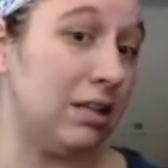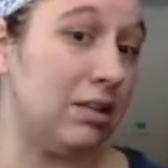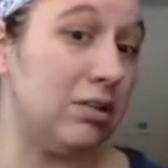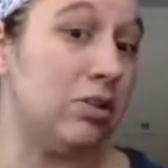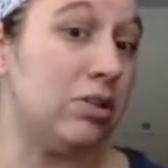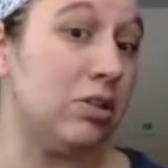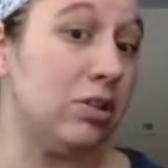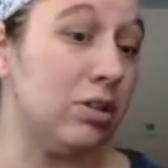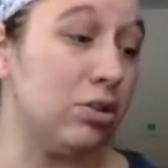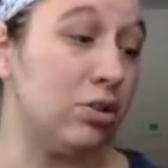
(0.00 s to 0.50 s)

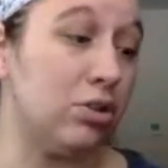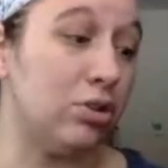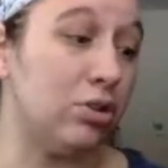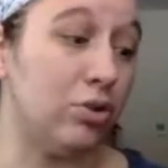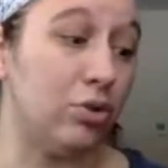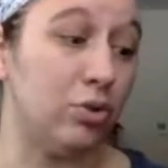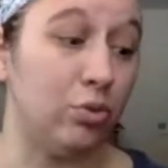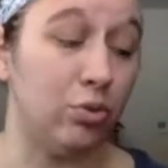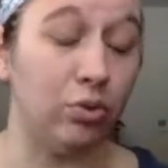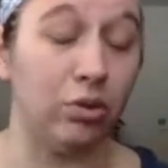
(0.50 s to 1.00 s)
tend
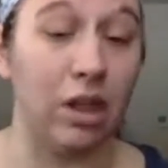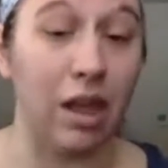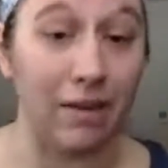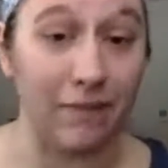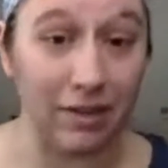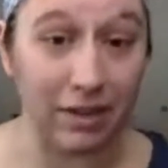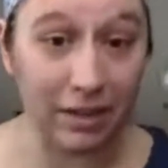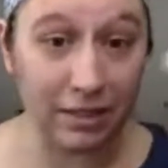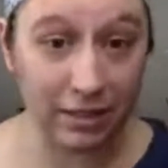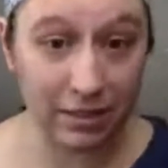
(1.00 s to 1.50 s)
to
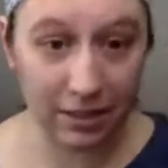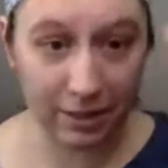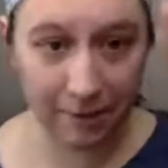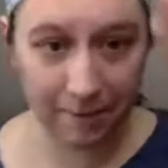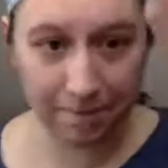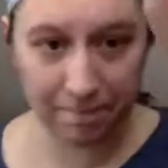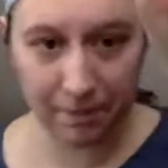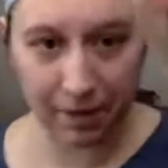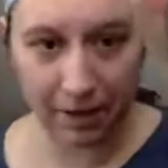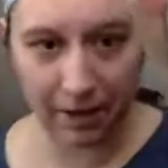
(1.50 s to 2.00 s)
love
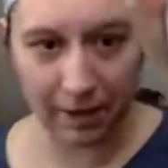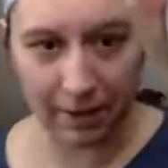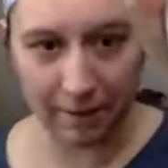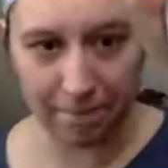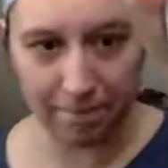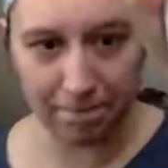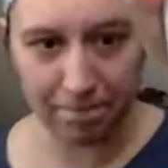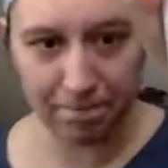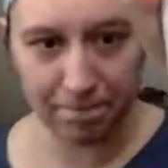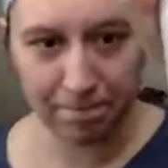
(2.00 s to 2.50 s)
it,
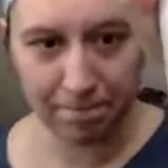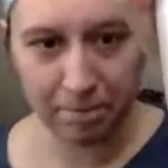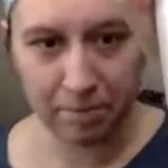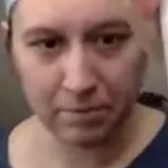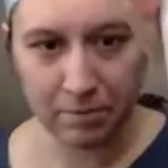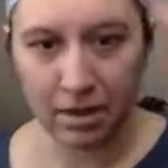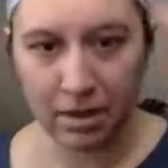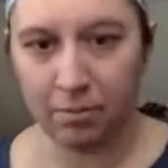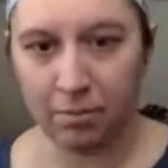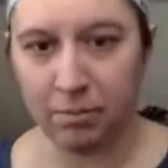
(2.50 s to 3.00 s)
um,
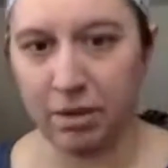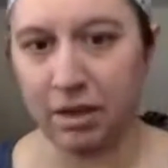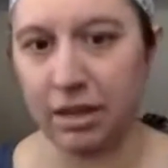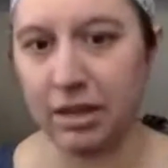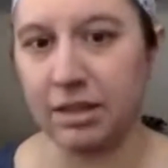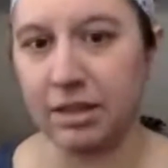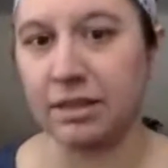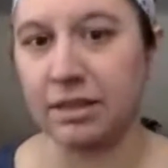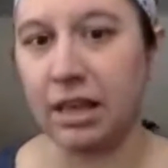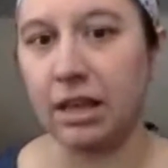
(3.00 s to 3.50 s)

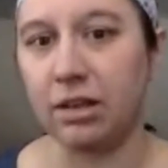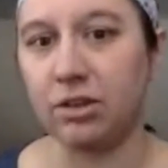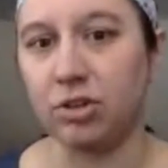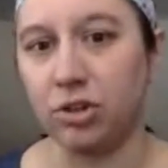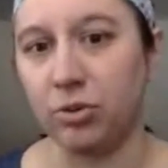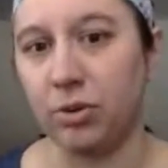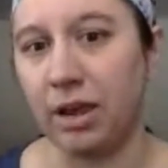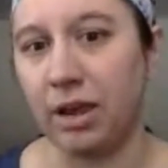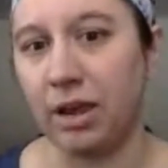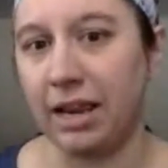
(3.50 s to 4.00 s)
because
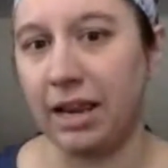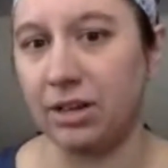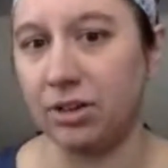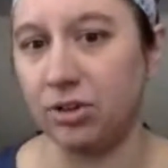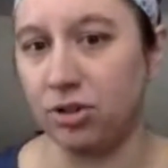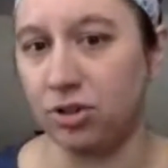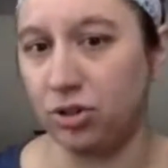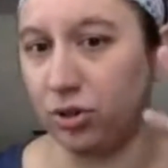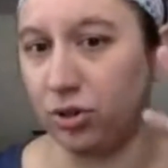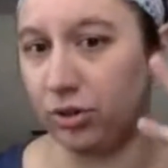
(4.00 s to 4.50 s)
as you
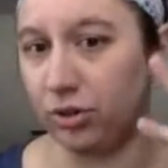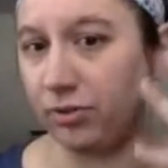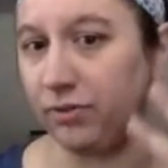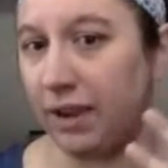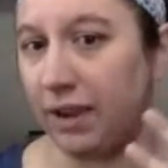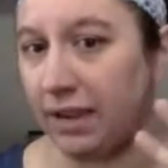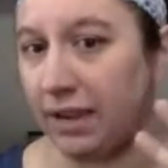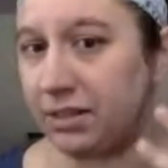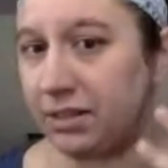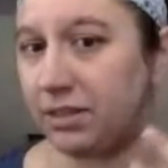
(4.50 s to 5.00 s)
age,
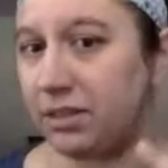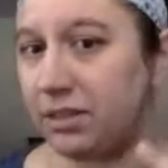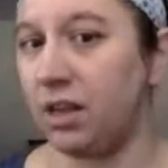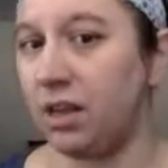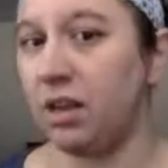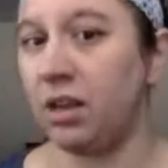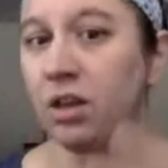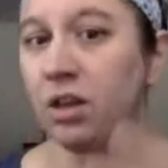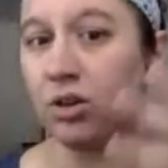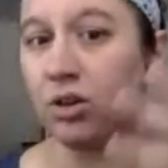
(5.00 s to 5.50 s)
your
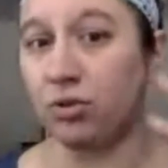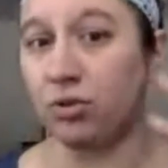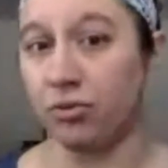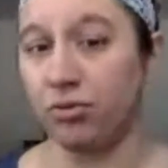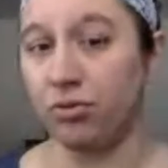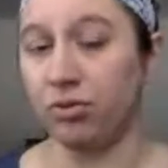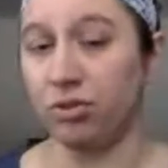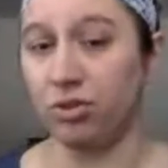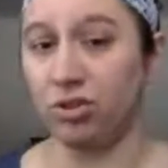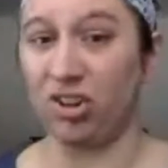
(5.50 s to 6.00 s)
face
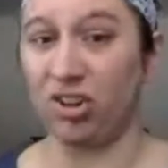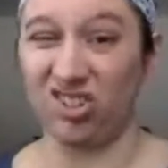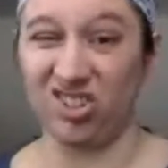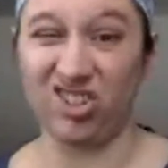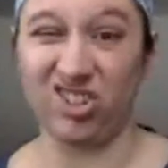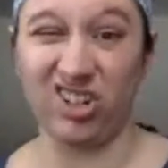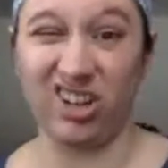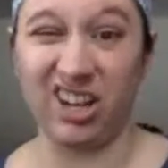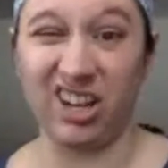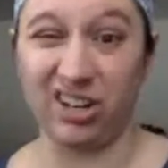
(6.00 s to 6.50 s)

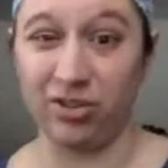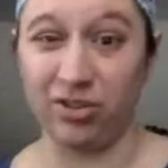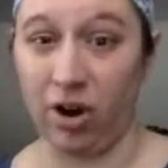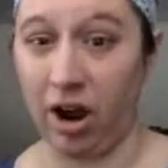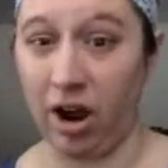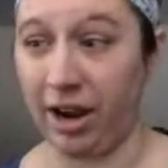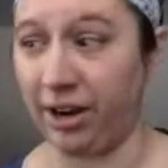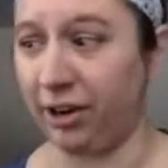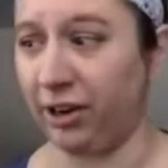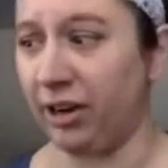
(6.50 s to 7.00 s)
starts to
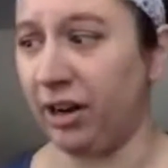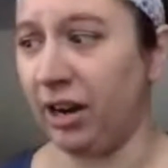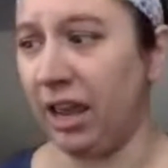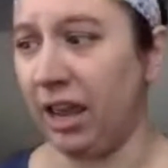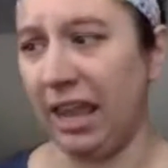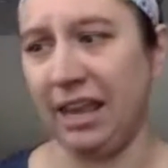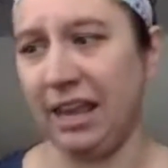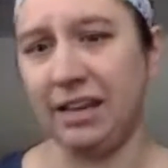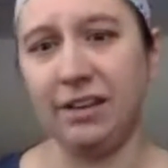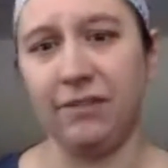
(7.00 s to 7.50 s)
get
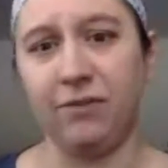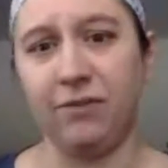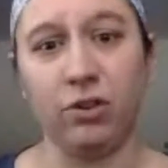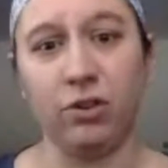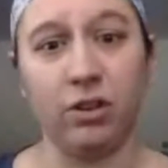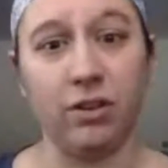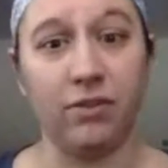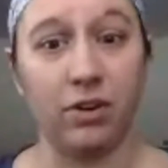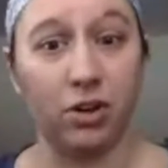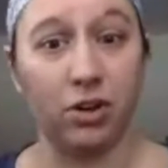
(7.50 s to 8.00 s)
drier. And
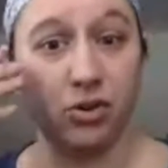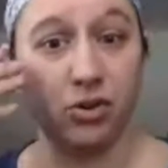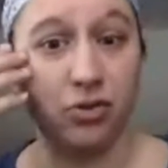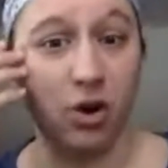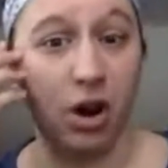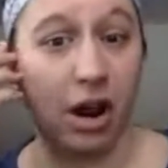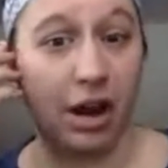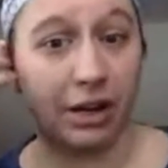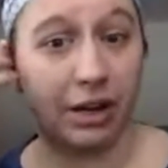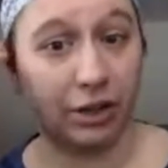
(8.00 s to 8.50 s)
if you live in a
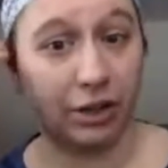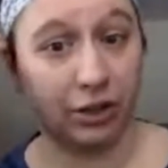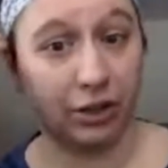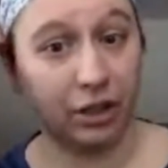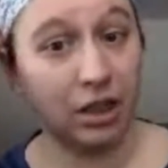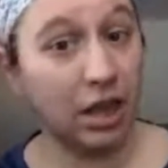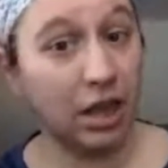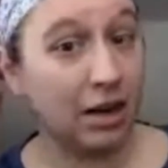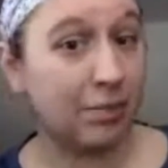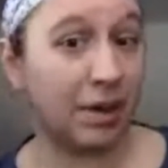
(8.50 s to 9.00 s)

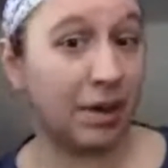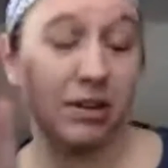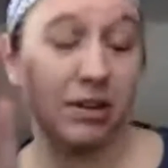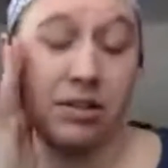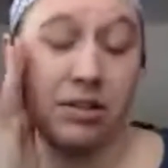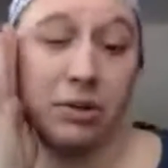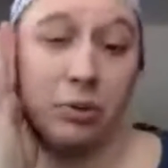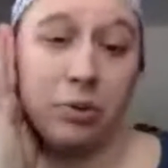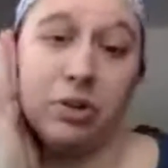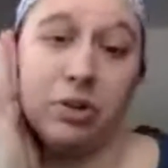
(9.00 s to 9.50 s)
drier
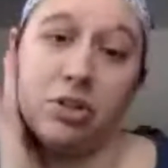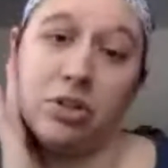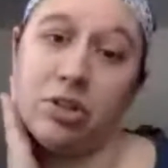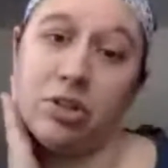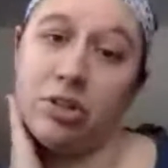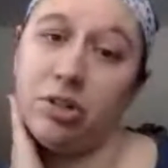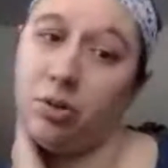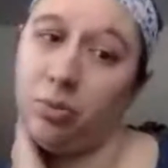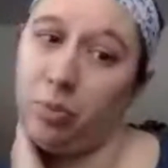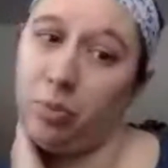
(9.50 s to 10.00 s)
climate,
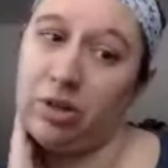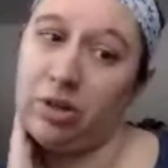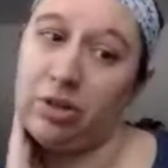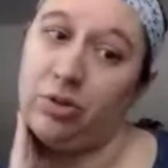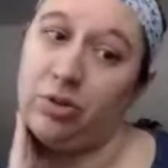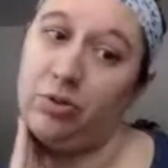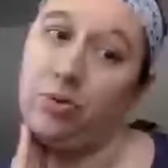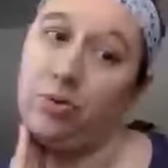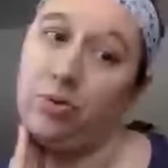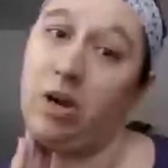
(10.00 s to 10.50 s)
which we
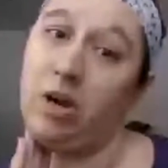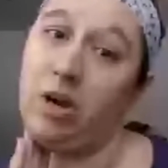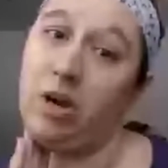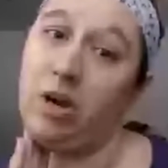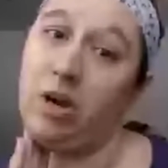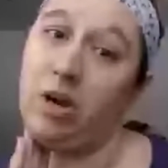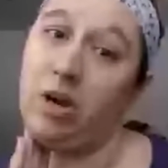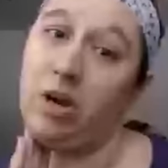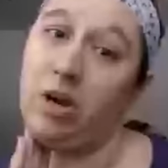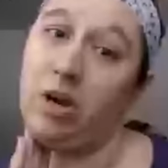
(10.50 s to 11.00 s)
do not
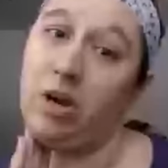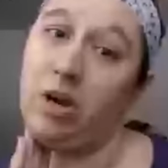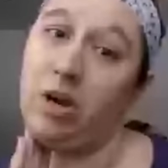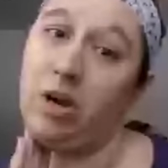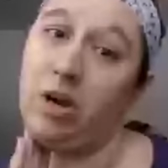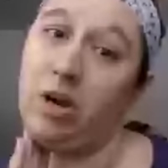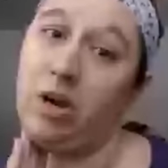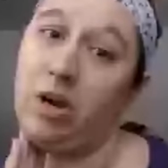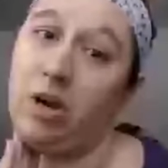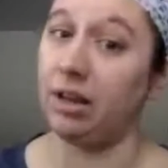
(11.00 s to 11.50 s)
live in a drier
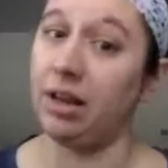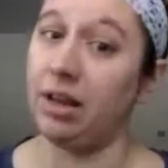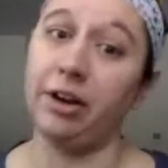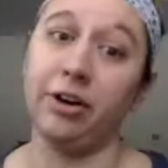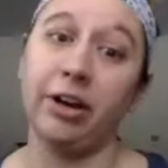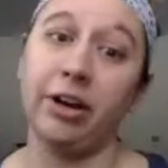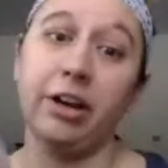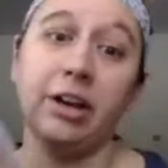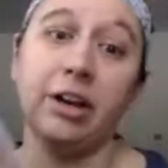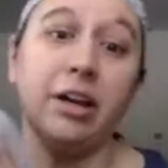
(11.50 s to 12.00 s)

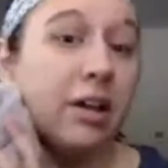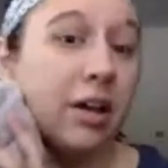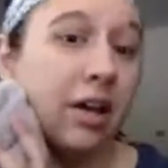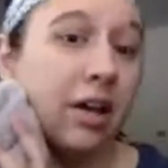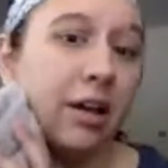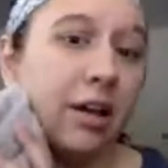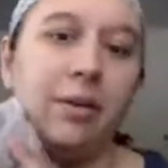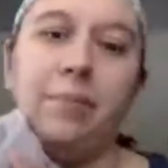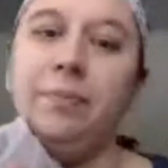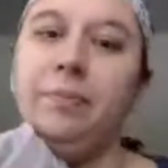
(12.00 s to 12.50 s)

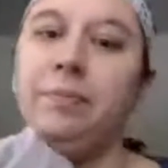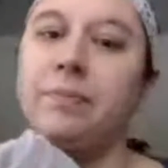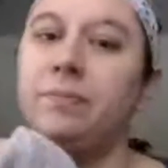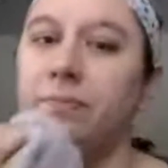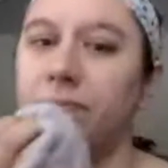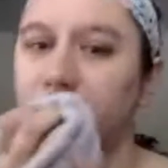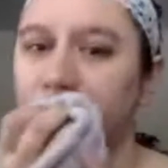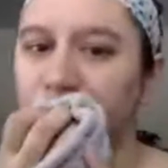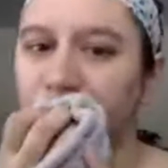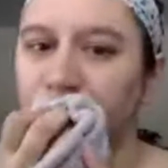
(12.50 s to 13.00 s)
area,
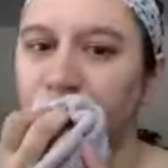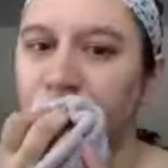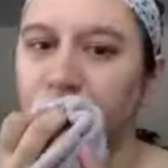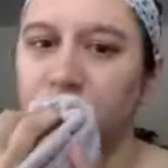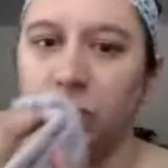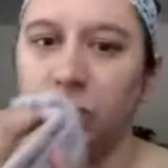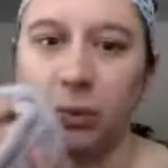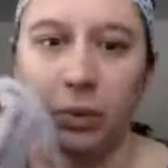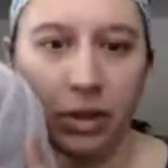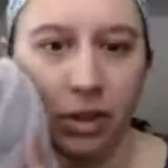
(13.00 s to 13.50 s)

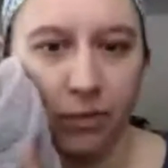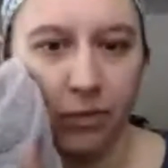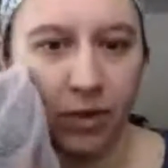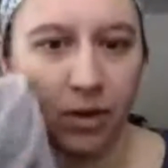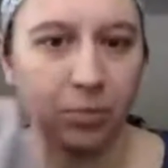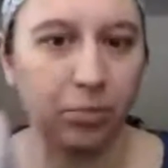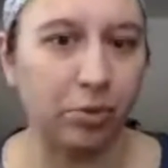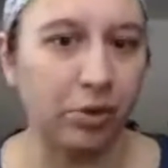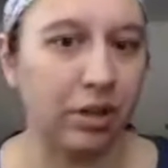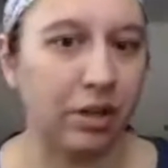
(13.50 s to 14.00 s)

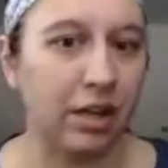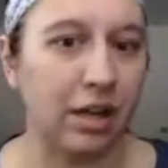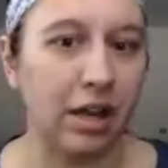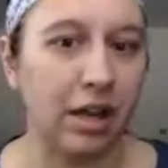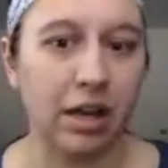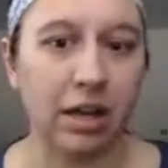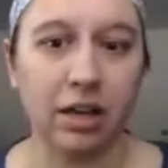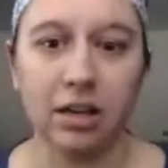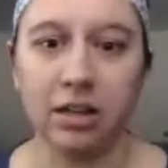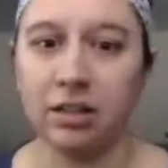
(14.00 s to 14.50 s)
we live in a
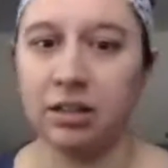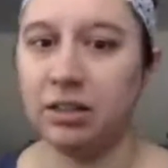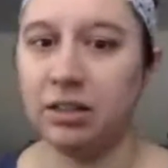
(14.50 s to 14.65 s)
pretty